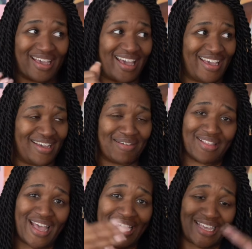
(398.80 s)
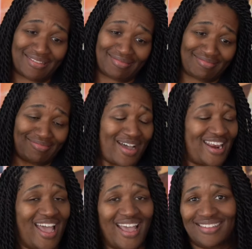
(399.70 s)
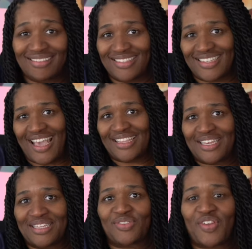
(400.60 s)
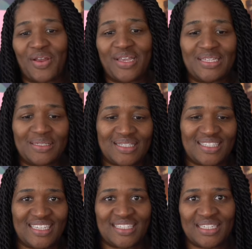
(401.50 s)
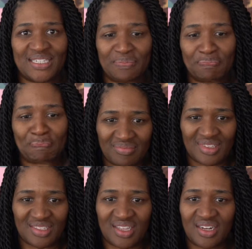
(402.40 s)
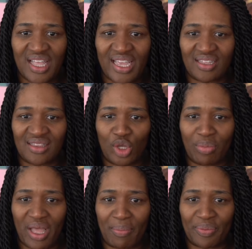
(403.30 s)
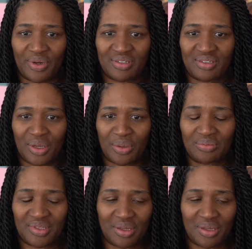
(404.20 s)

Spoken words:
Okay, I'm like, why not? Scanlan is very seasoned. Is he gonna, like, lube up or no?